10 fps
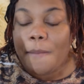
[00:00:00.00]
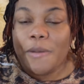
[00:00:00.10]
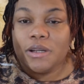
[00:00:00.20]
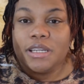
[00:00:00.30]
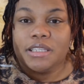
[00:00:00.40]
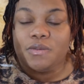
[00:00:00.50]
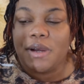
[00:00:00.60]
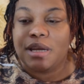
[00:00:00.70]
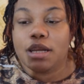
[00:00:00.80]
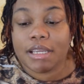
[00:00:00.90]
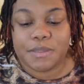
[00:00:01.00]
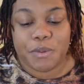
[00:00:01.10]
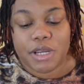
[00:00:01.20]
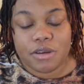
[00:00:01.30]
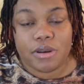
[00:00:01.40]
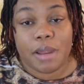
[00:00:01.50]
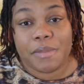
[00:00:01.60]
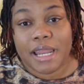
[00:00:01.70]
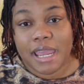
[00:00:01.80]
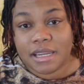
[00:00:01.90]
But this one is pretty good, and
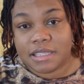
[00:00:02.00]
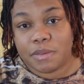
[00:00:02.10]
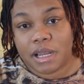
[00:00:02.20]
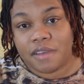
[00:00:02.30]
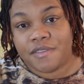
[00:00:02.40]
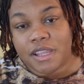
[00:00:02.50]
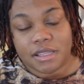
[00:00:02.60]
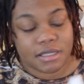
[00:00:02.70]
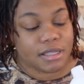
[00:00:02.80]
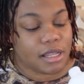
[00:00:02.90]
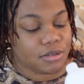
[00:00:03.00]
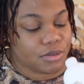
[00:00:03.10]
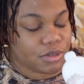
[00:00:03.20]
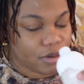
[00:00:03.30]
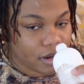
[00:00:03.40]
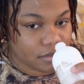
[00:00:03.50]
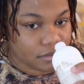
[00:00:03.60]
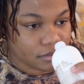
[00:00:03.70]
I like the smell of it. It's not too strong.